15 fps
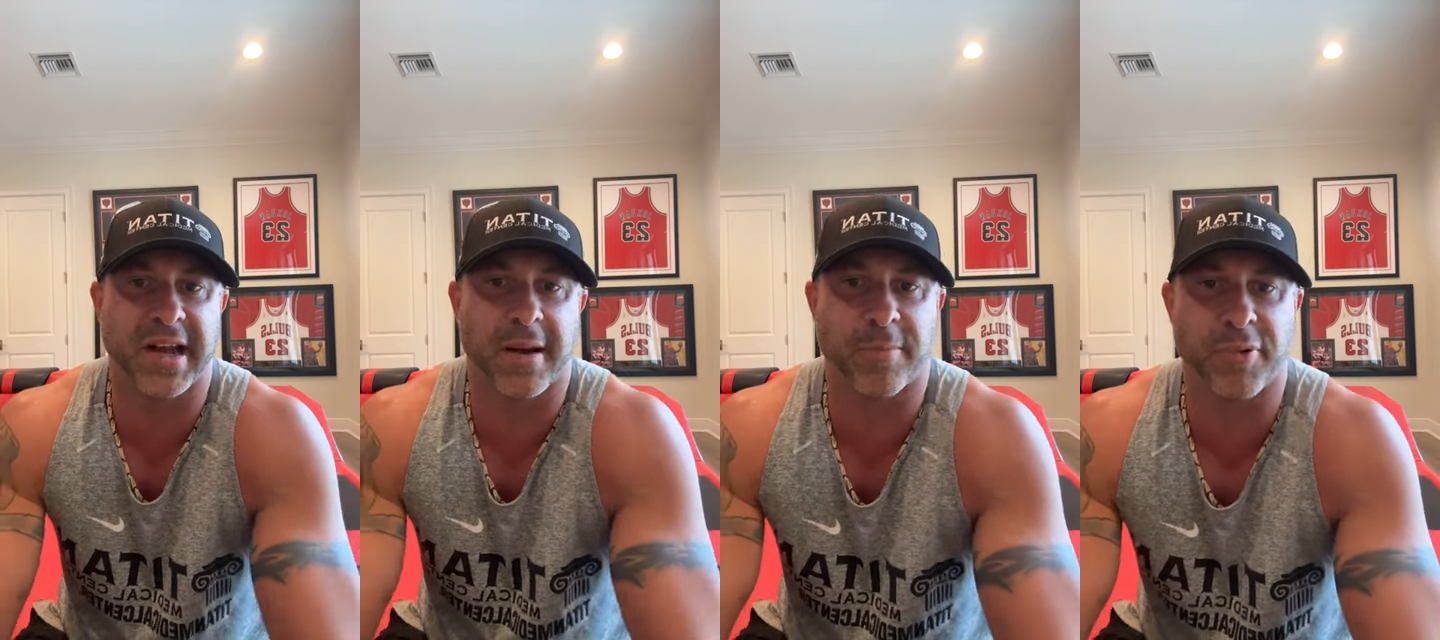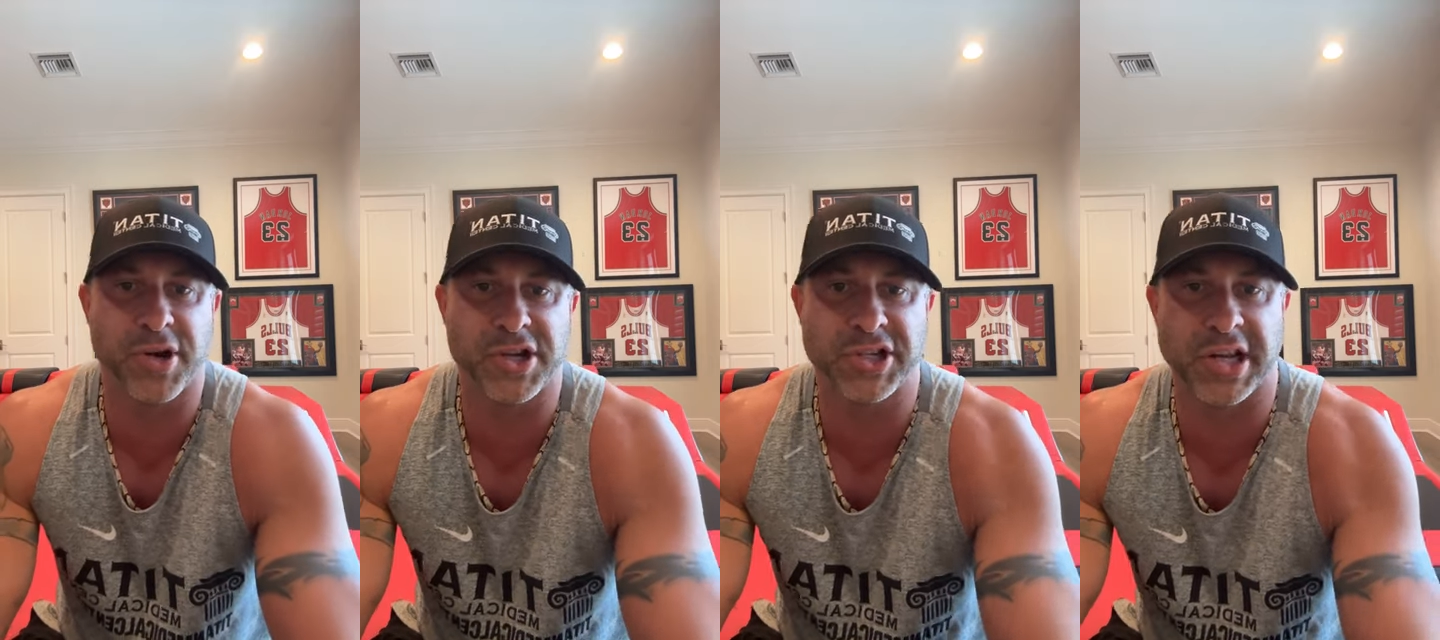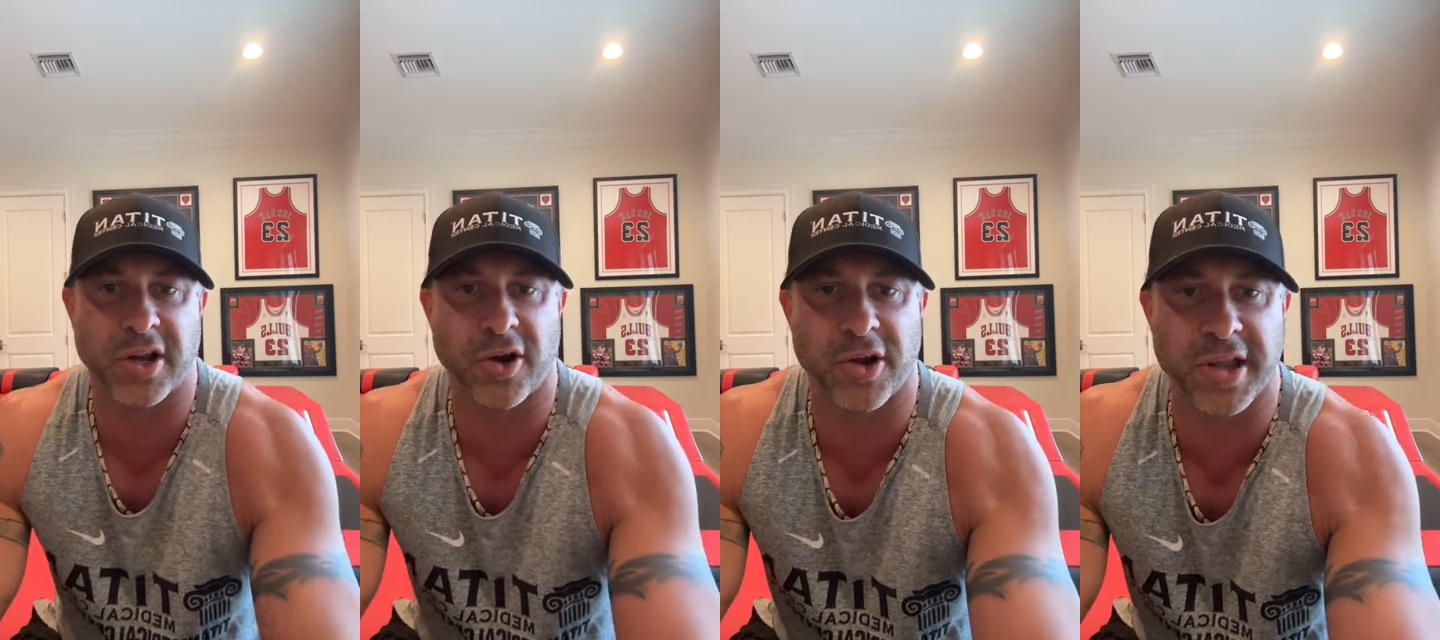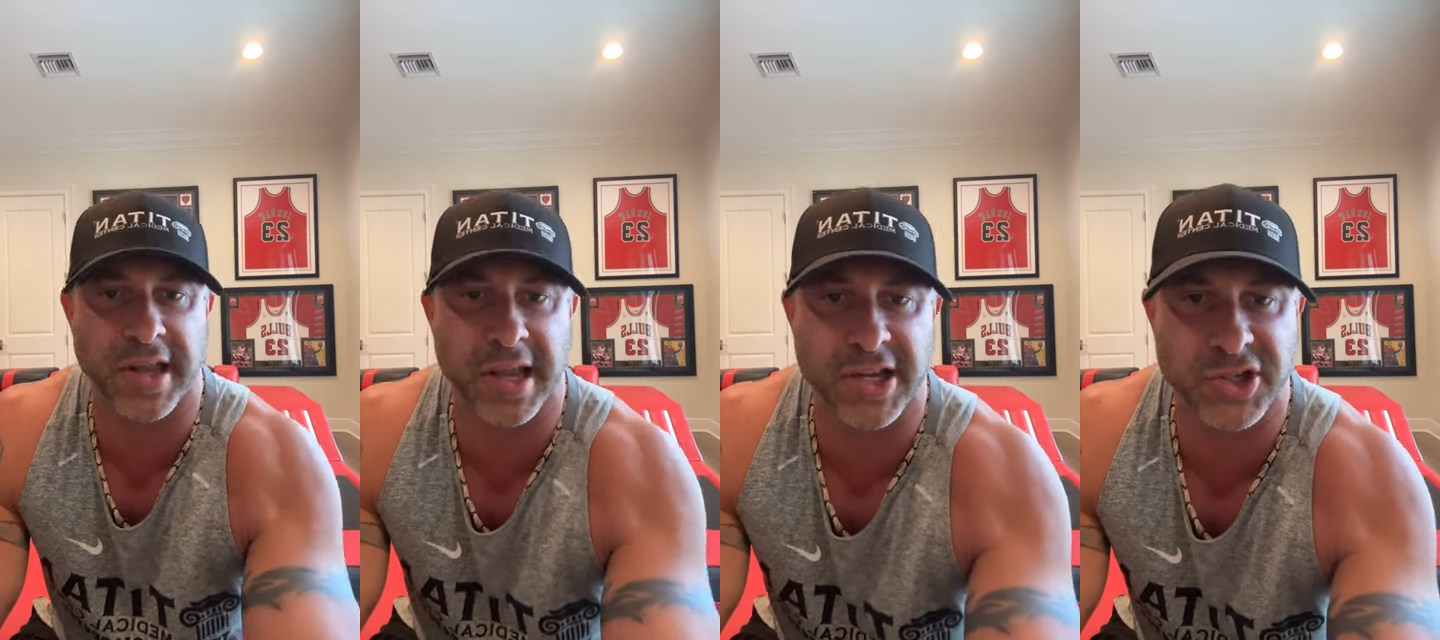I appreciate all
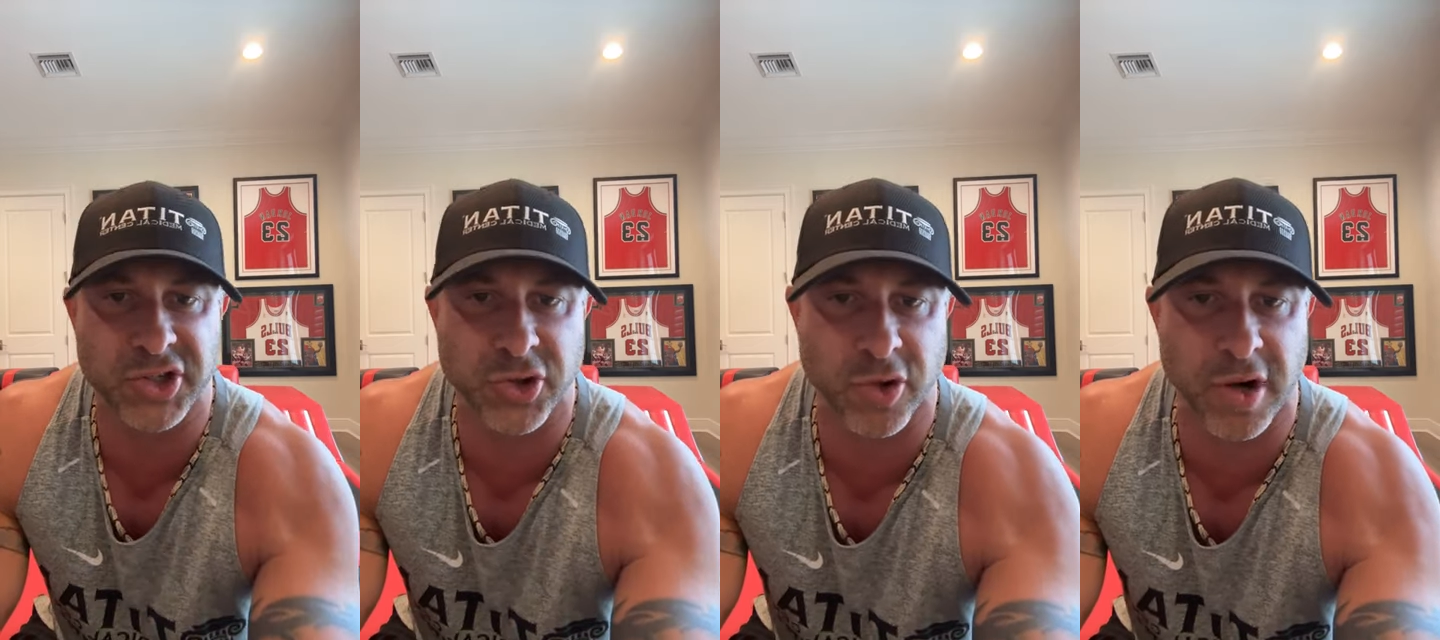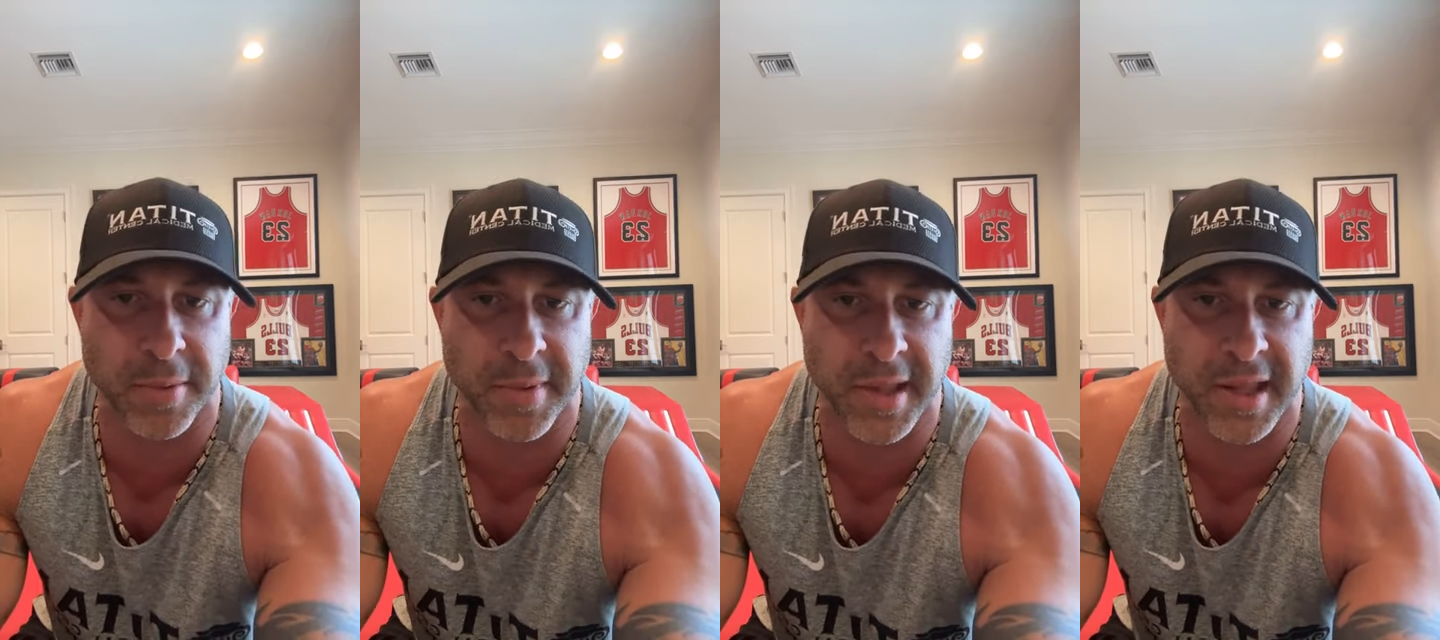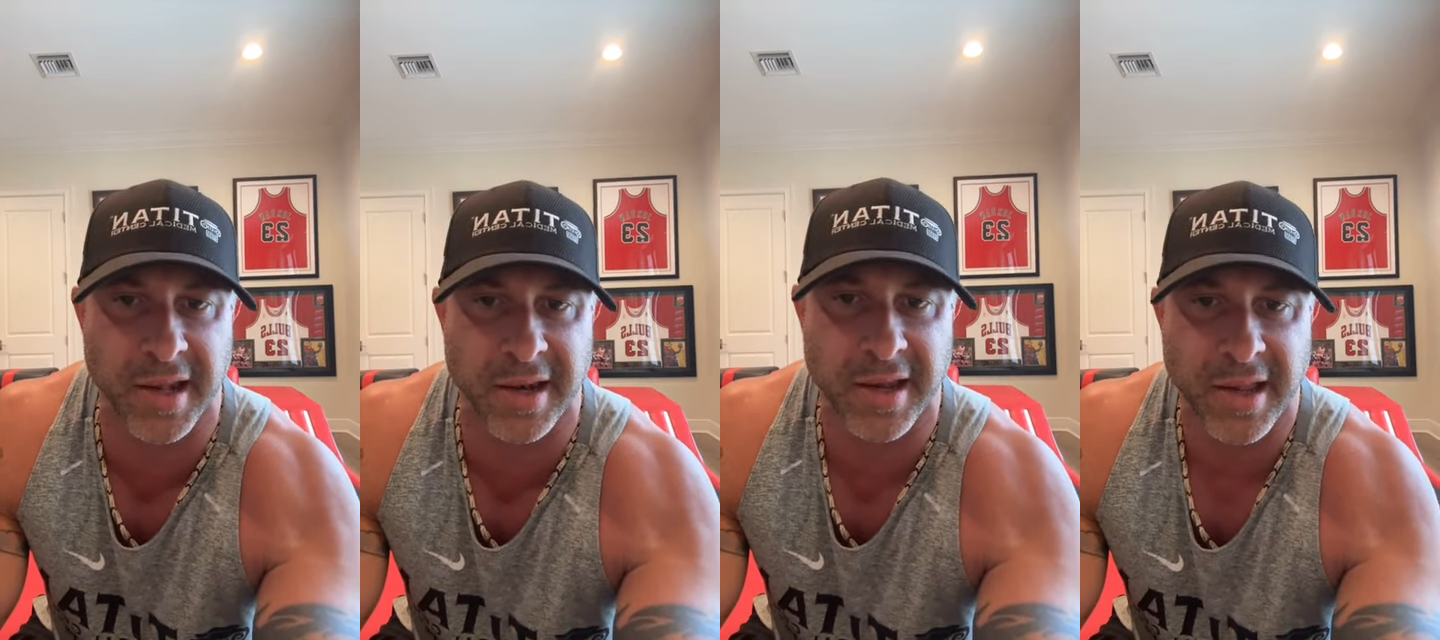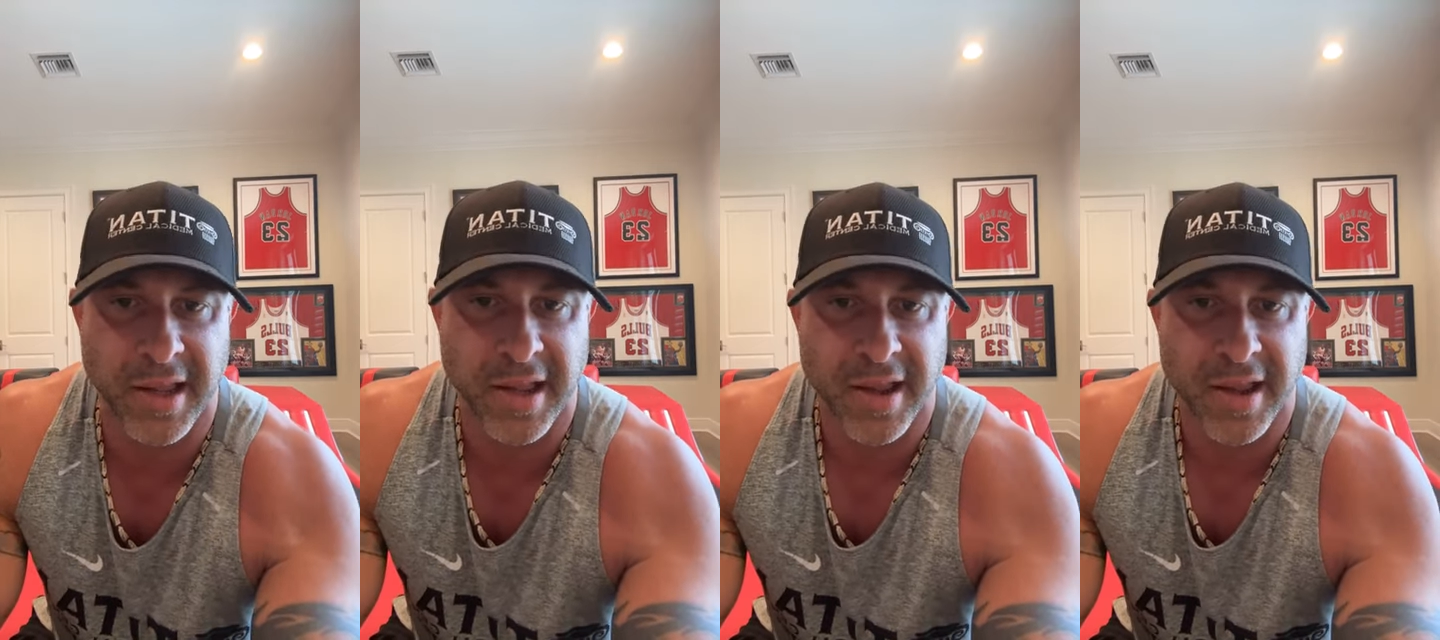you guys joining me in